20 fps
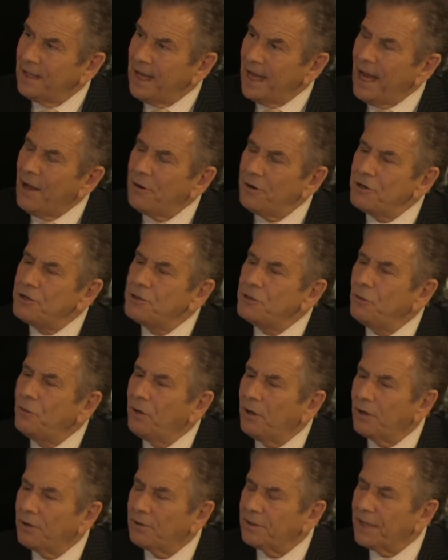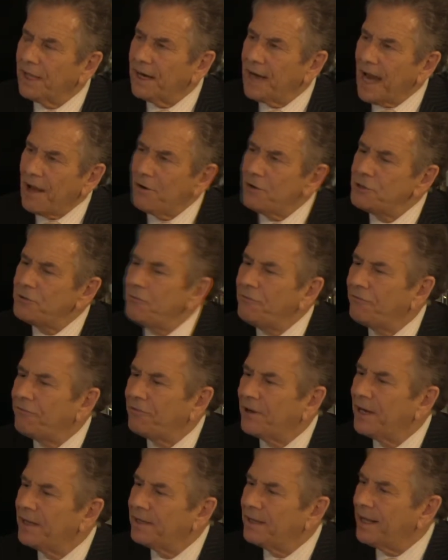How did you learn that? How did you
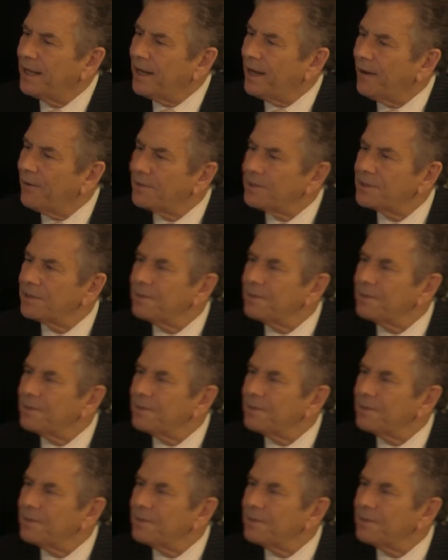find that out?